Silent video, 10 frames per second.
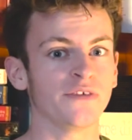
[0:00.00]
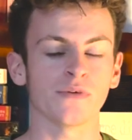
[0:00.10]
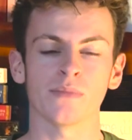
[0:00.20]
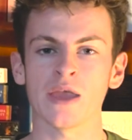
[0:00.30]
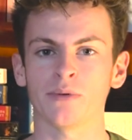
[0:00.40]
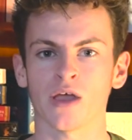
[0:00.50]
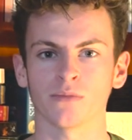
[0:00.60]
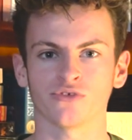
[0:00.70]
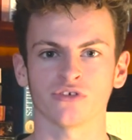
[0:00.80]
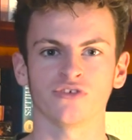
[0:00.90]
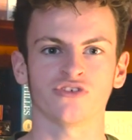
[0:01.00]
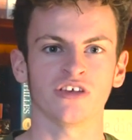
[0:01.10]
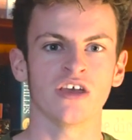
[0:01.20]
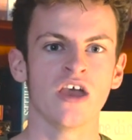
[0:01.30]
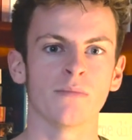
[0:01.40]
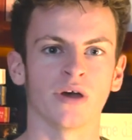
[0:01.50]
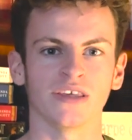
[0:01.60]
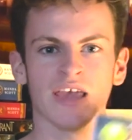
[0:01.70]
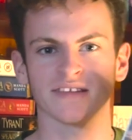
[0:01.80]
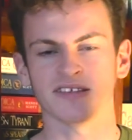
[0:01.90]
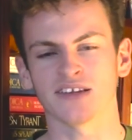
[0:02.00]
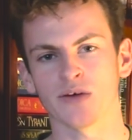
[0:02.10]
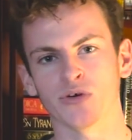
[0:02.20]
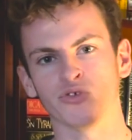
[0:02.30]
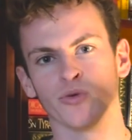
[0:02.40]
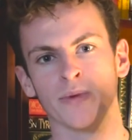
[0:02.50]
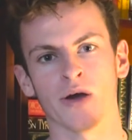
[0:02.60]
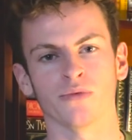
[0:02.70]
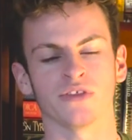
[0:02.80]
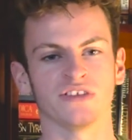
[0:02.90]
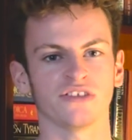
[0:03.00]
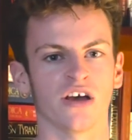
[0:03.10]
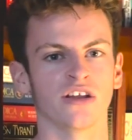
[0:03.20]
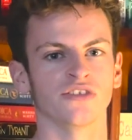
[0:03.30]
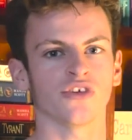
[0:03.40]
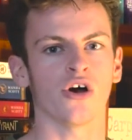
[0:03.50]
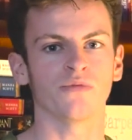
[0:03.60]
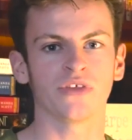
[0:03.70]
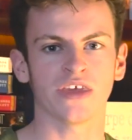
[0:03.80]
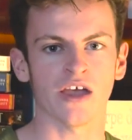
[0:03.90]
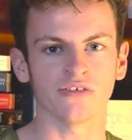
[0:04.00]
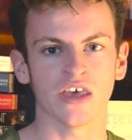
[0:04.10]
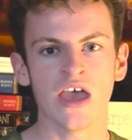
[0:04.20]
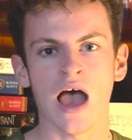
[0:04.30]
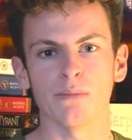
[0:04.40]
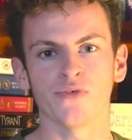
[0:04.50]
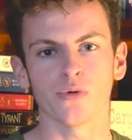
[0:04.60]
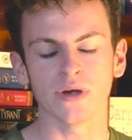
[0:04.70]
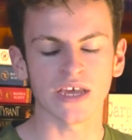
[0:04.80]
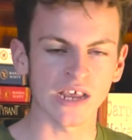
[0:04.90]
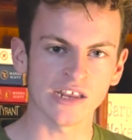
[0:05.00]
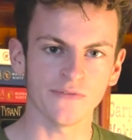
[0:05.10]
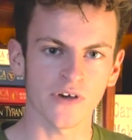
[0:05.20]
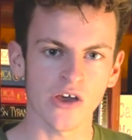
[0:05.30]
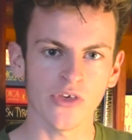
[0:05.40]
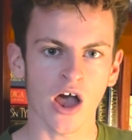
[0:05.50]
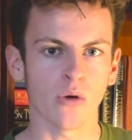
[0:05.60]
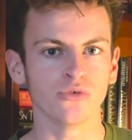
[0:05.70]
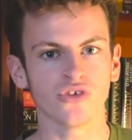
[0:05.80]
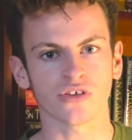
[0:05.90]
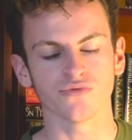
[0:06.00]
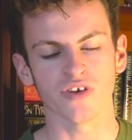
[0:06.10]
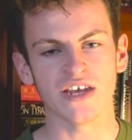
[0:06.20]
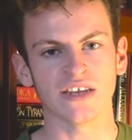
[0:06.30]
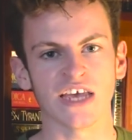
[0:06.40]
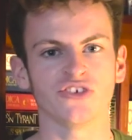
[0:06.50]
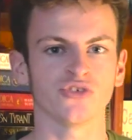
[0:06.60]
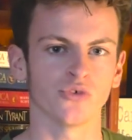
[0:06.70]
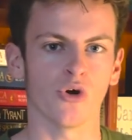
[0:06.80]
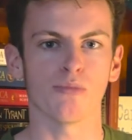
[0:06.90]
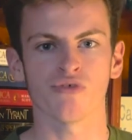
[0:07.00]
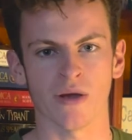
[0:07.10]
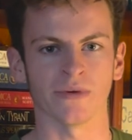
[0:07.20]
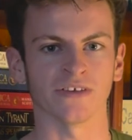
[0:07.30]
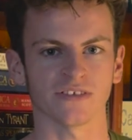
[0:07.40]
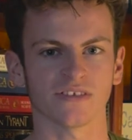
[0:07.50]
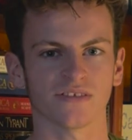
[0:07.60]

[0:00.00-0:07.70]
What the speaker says: it may become a trilogy, but yes, today we're talking about The Silence of the Gales. And before we get any further, I will just read a short premise.